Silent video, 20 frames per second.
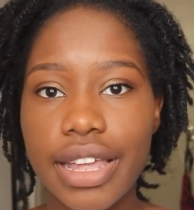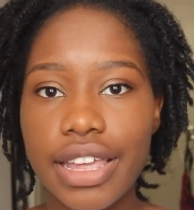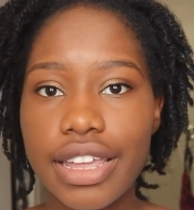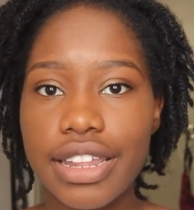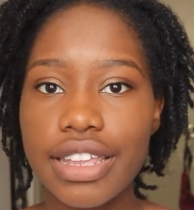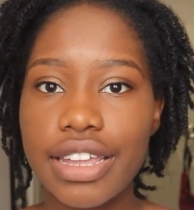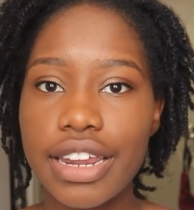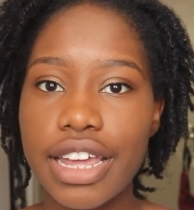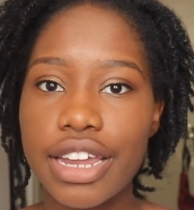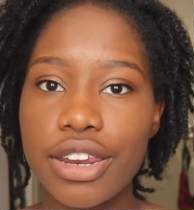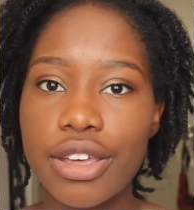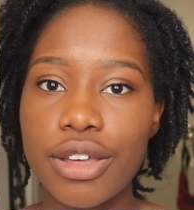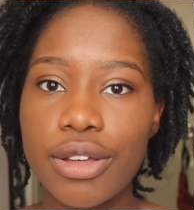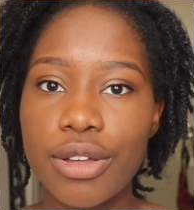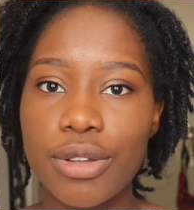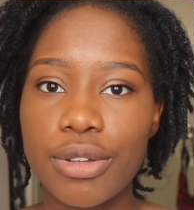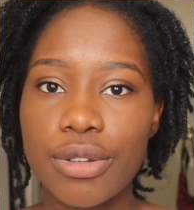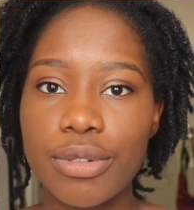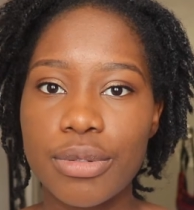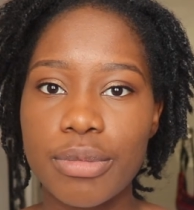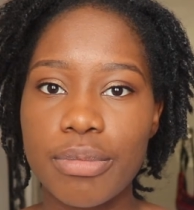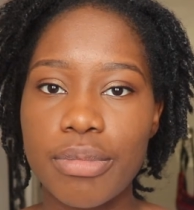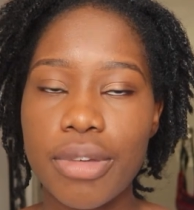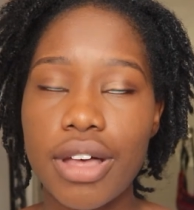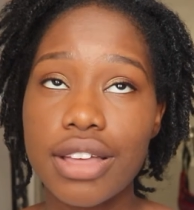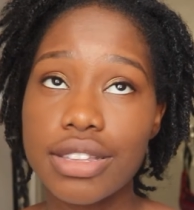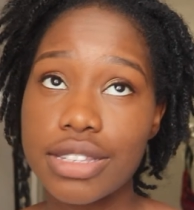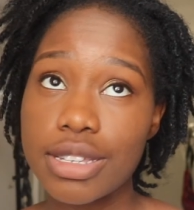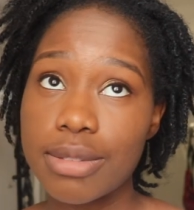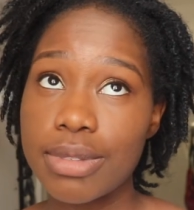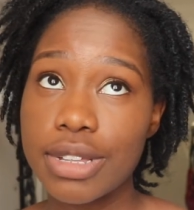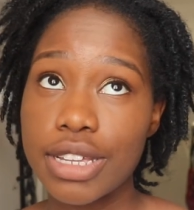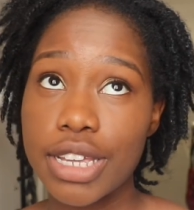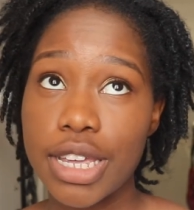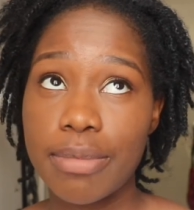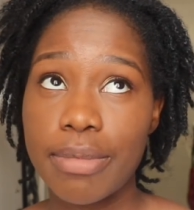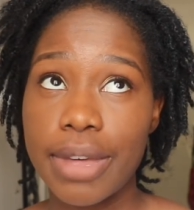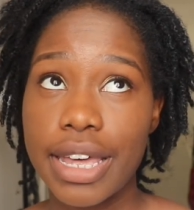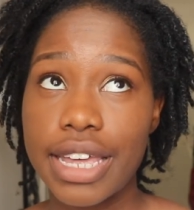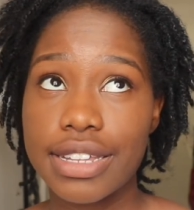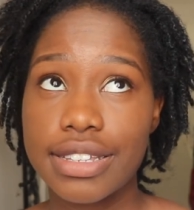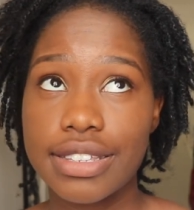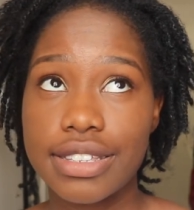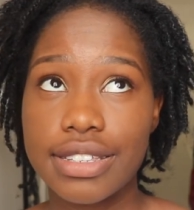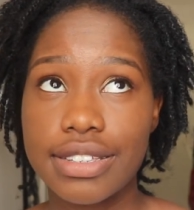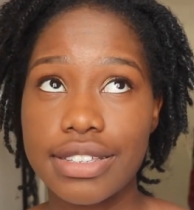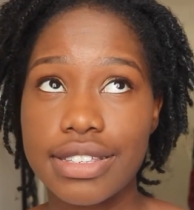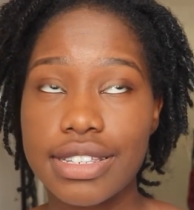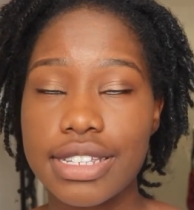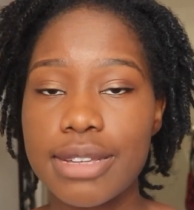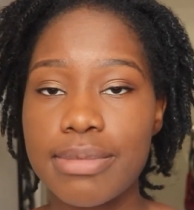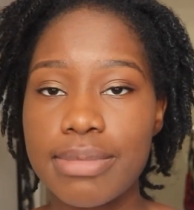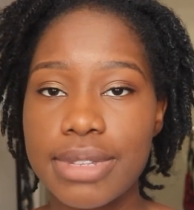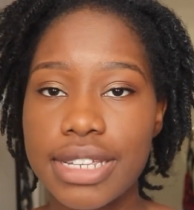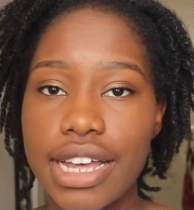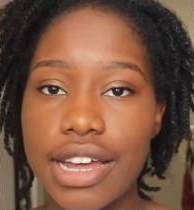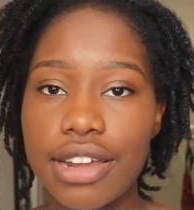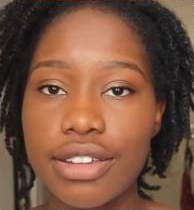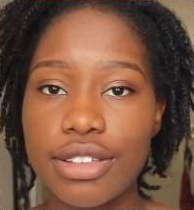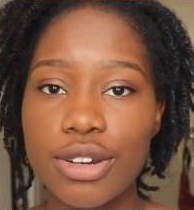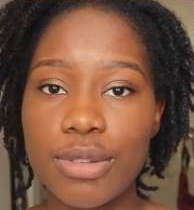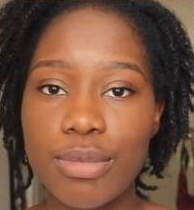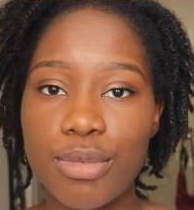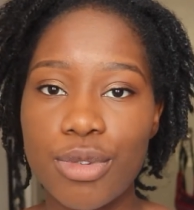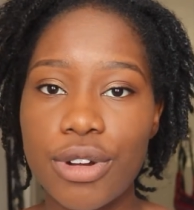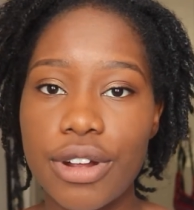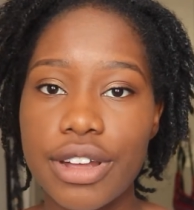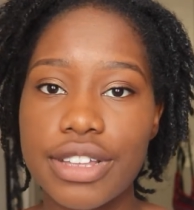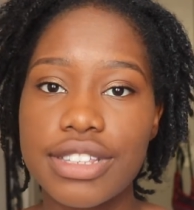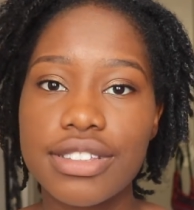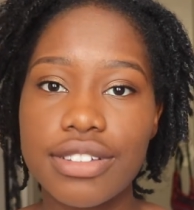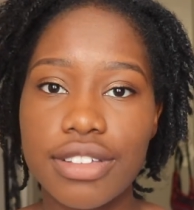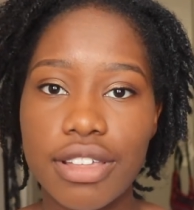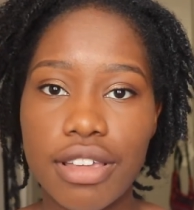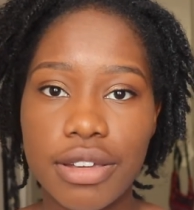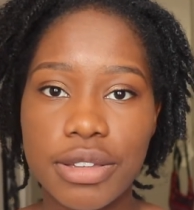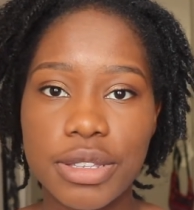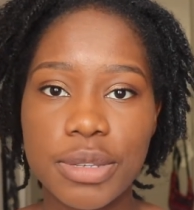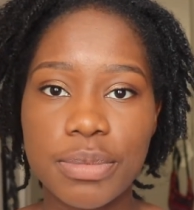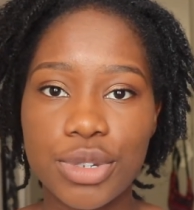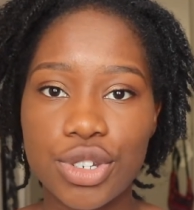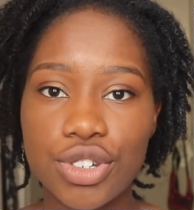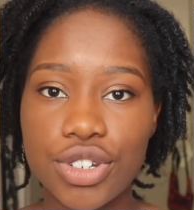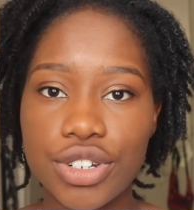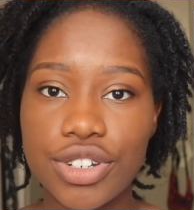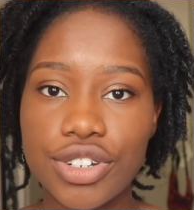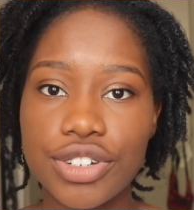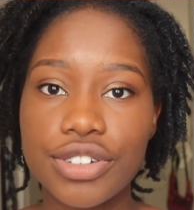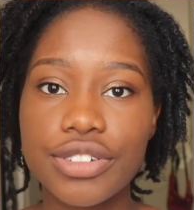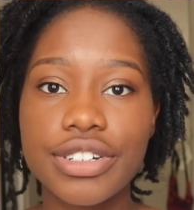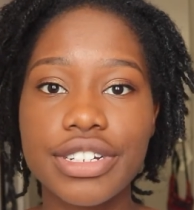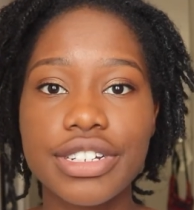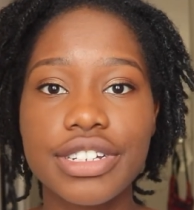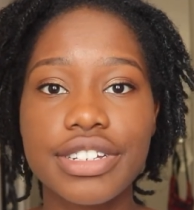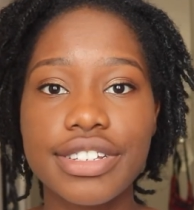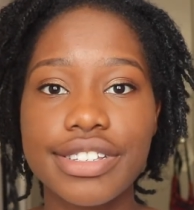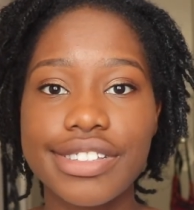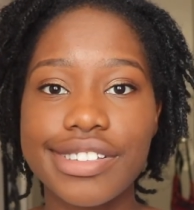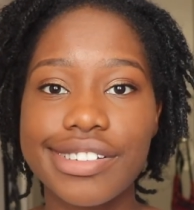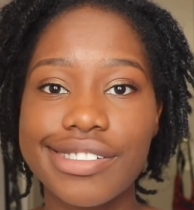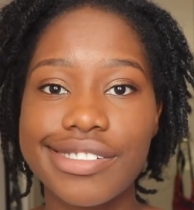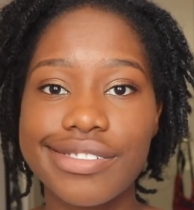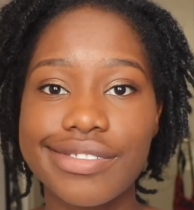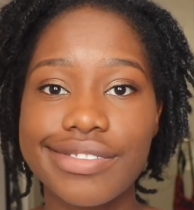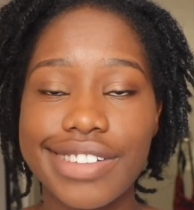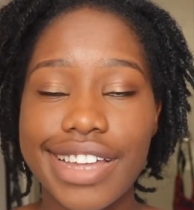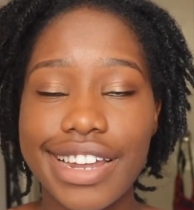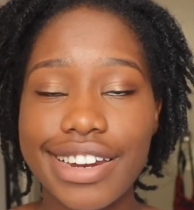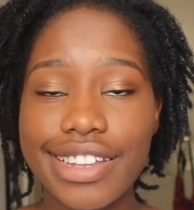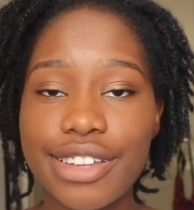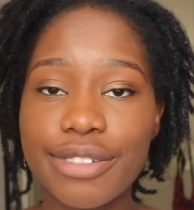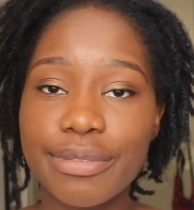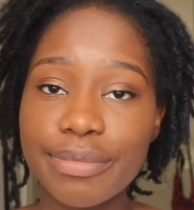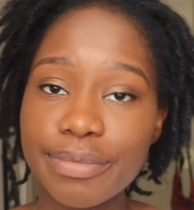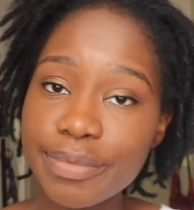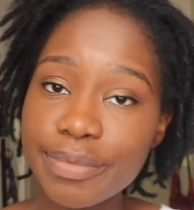and then I know possibly it might slim down a little more as the locks mature. So I don't know,